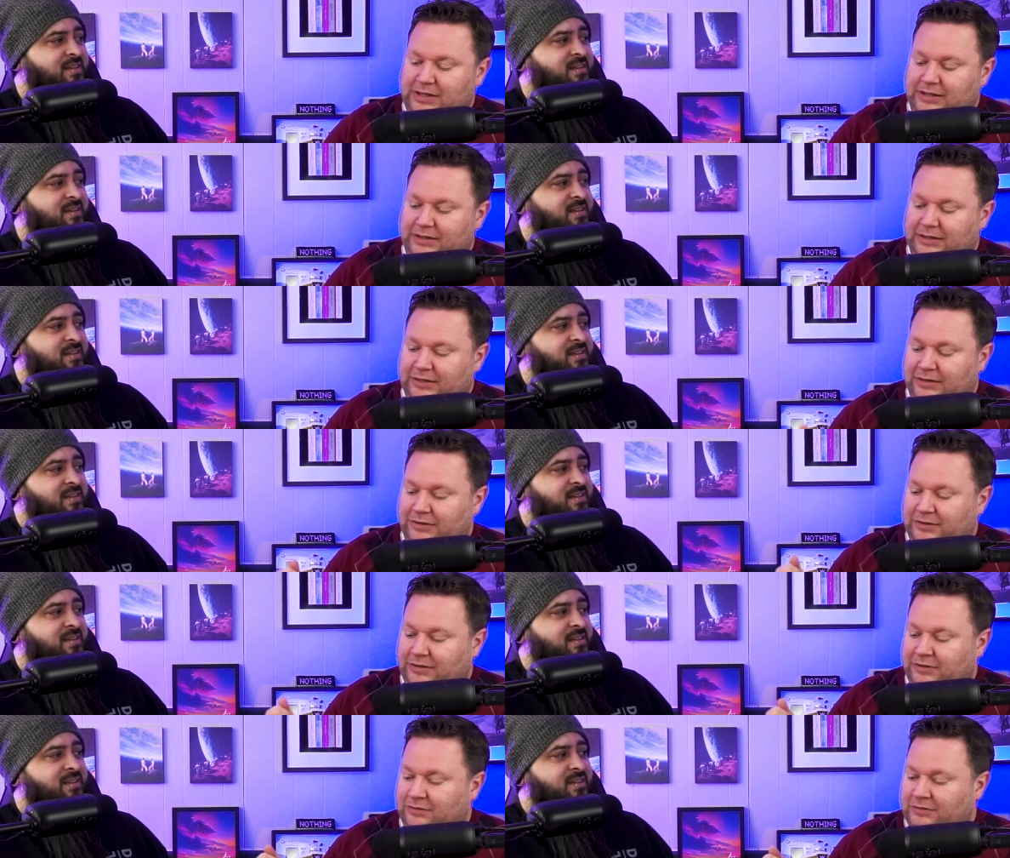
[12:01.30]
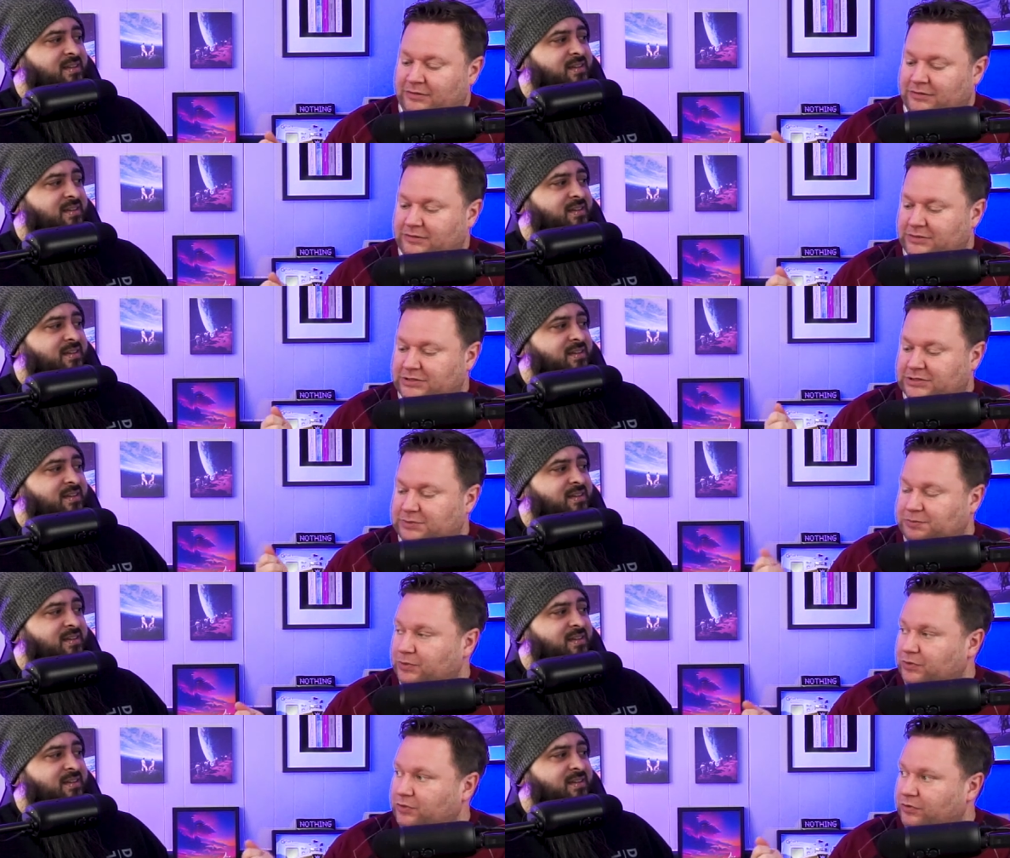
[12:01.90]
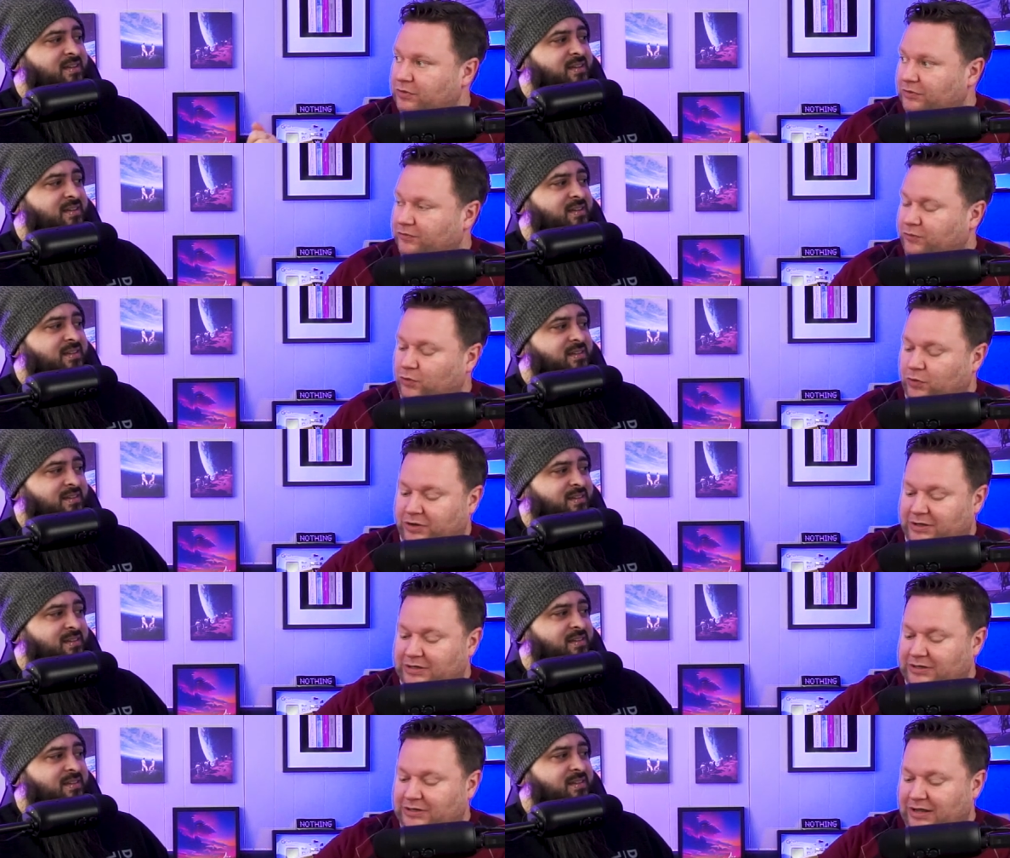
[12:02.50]
Speaker 1: get a spoon or a
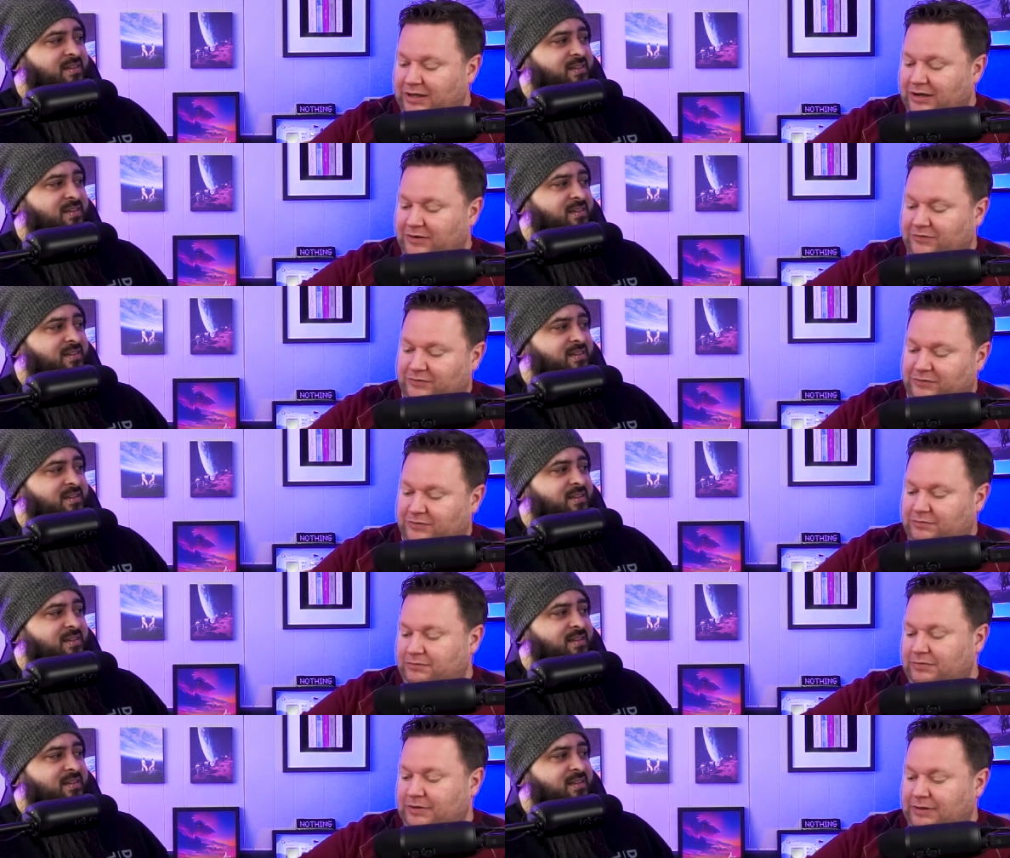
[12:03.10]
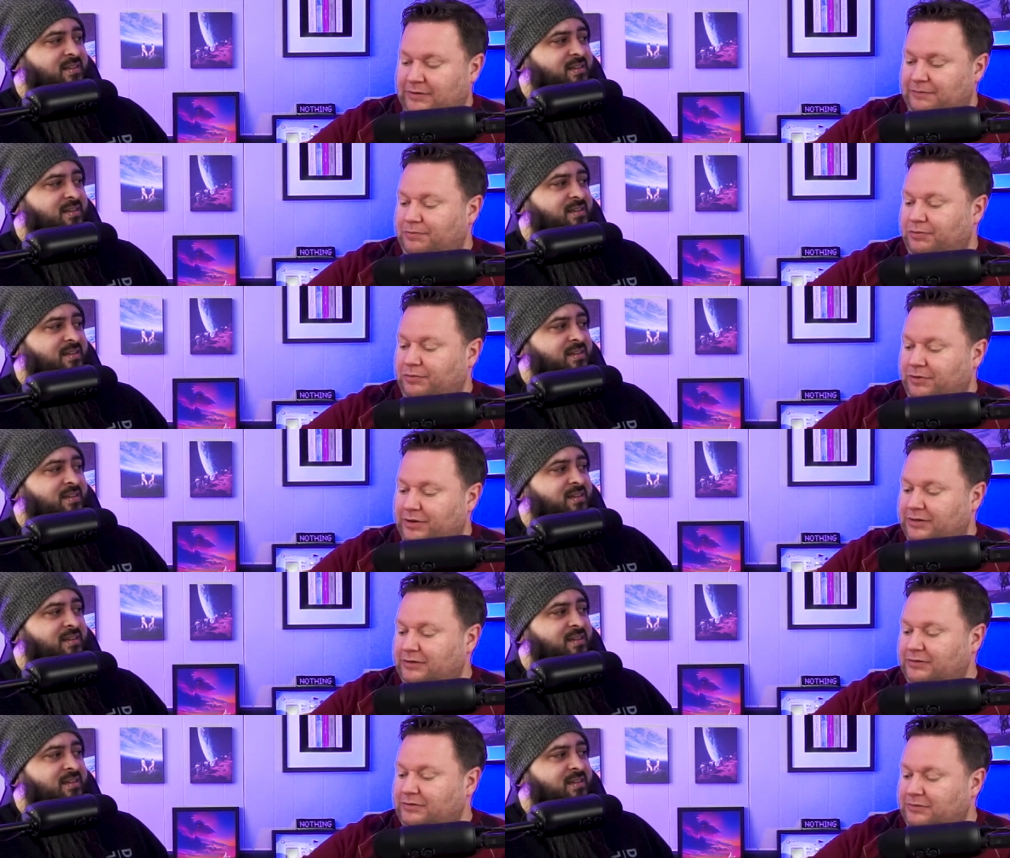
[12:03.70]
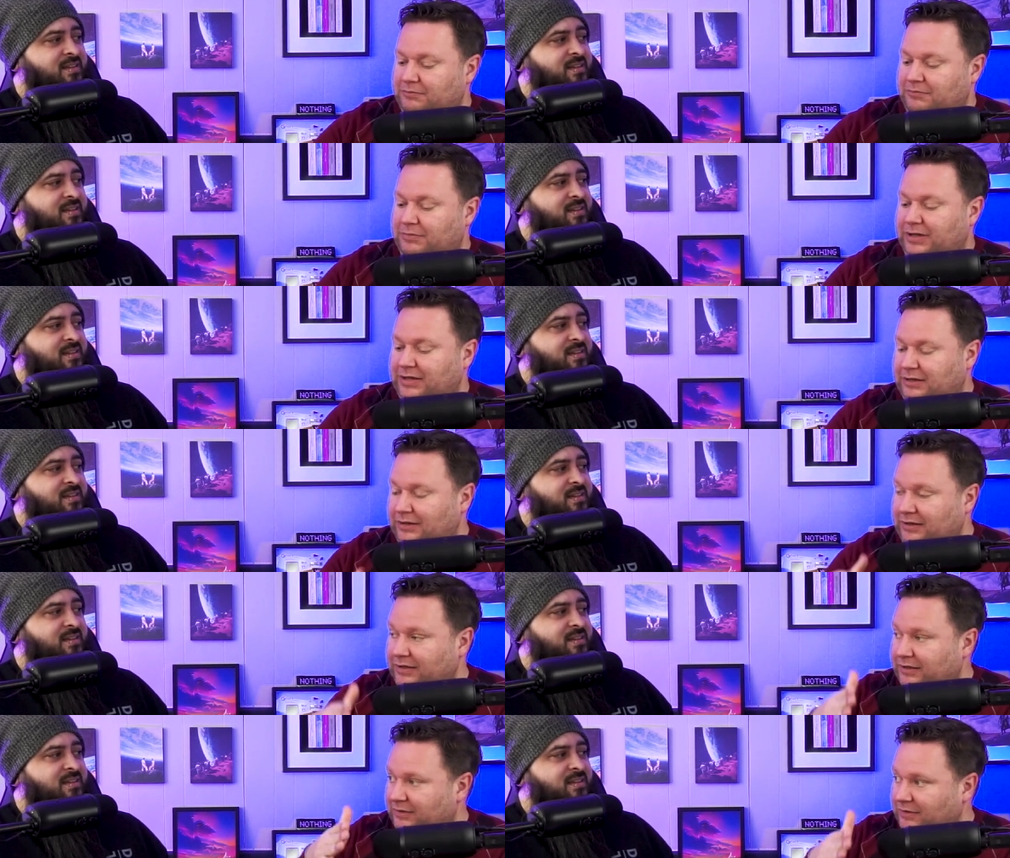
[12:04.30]
fork and kind of imprint, make
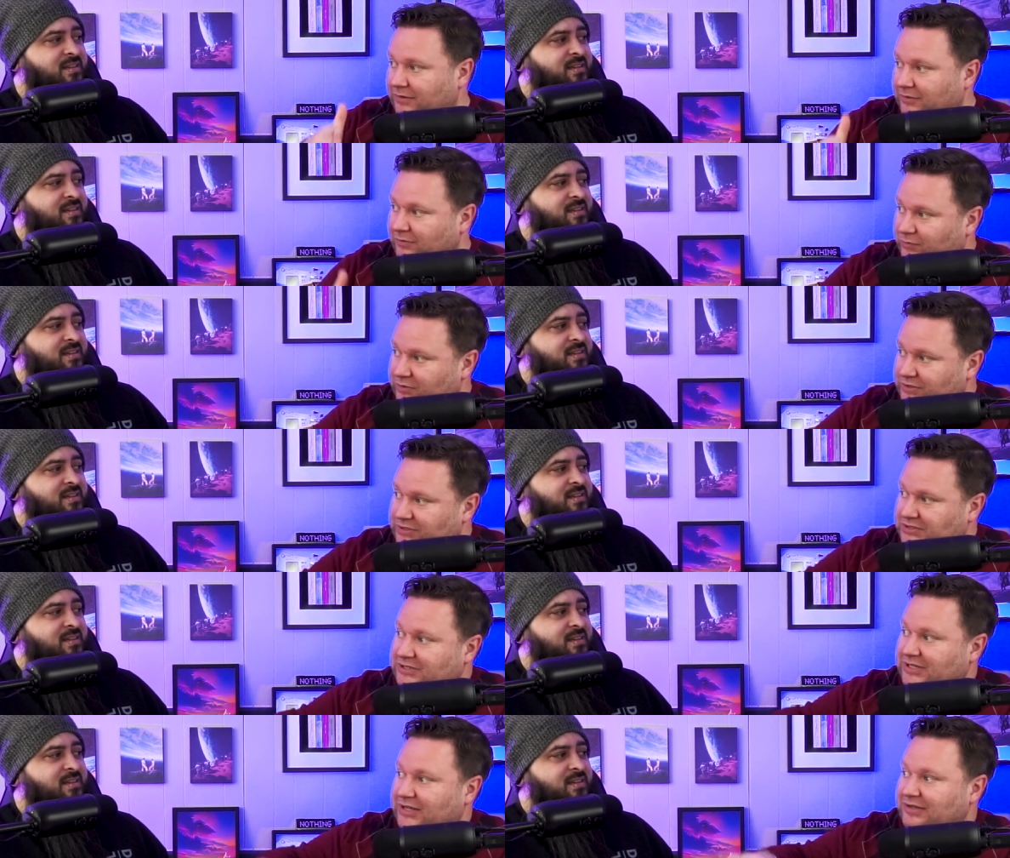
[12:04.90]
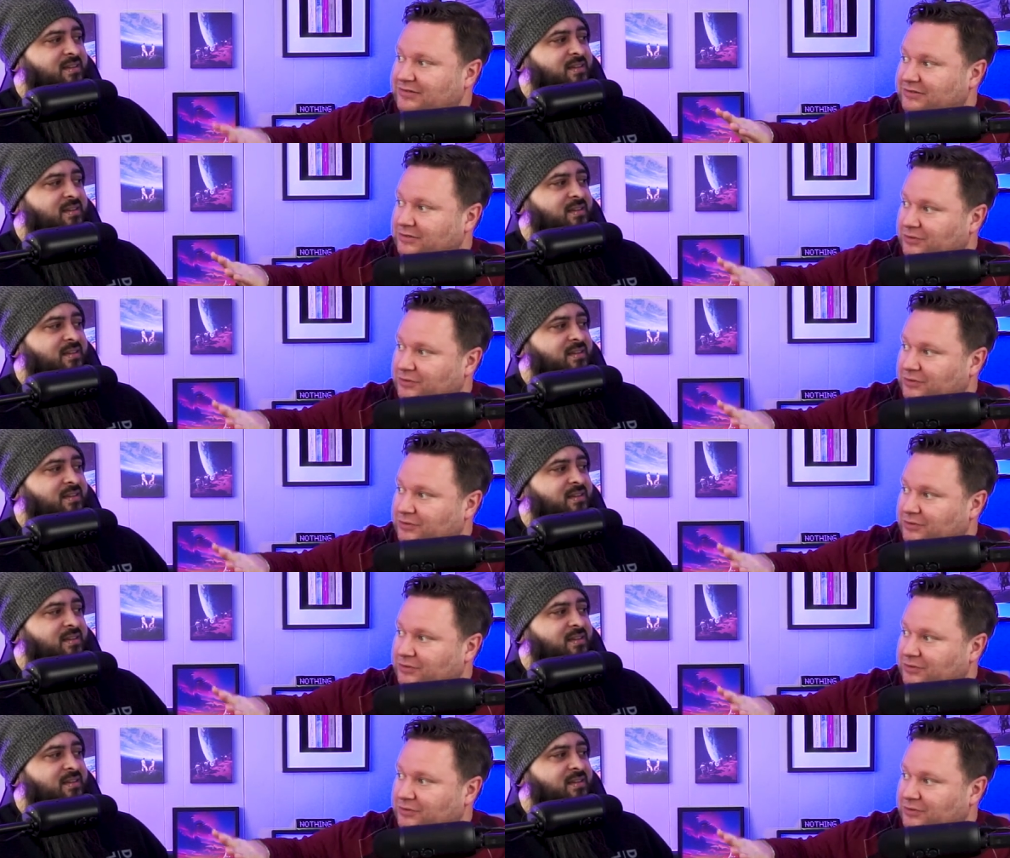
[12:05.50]
like a recessed